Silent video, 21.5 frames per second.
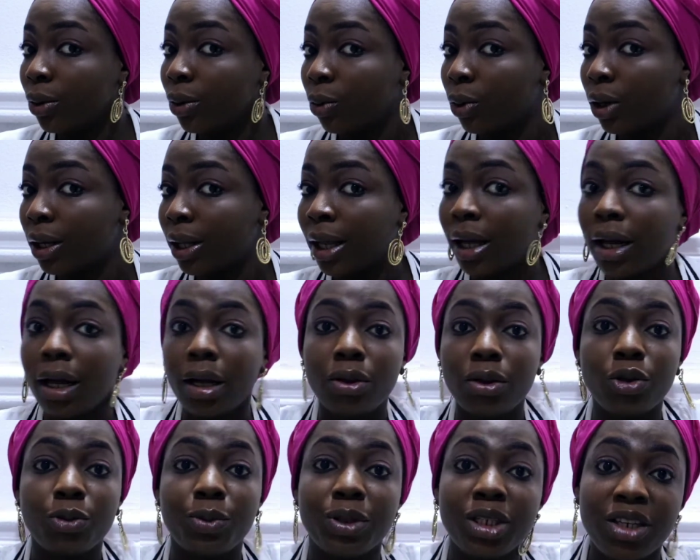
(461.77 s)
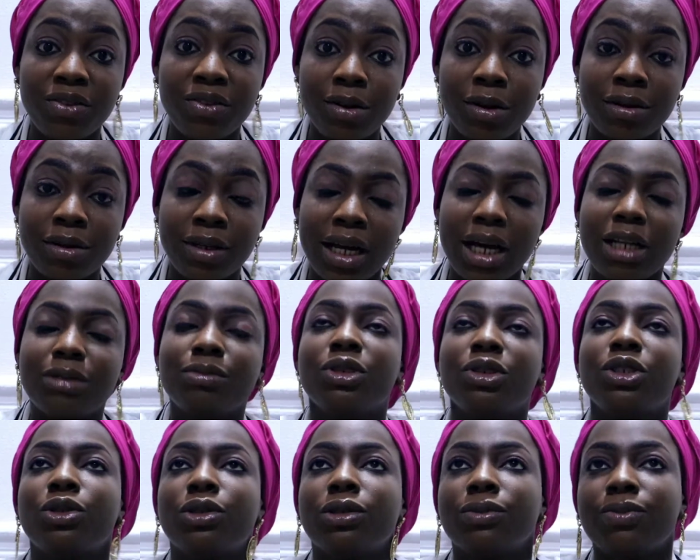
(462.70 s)
voila, you'll be given on that
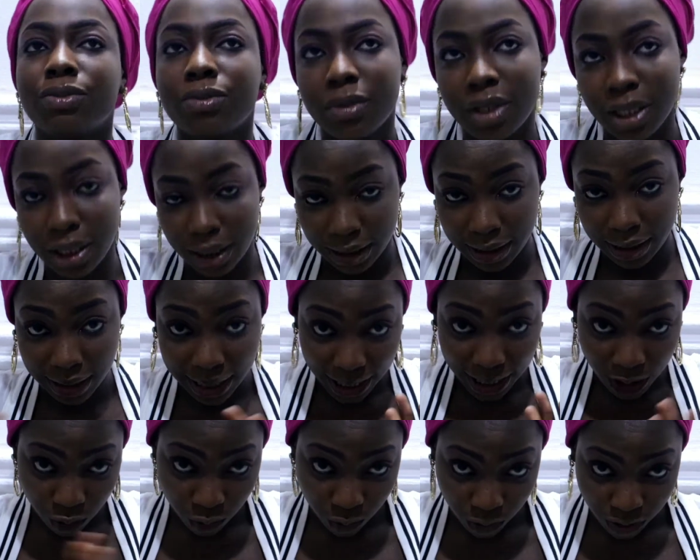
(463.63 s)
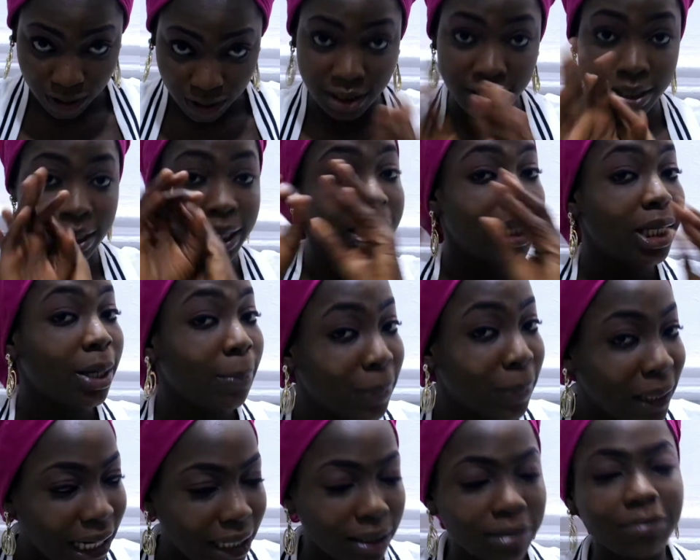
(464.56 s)
admission. That was the
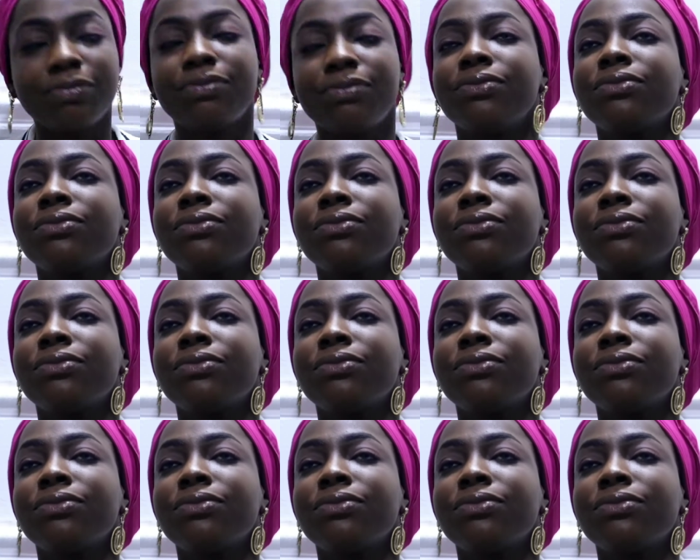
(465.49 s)
plan.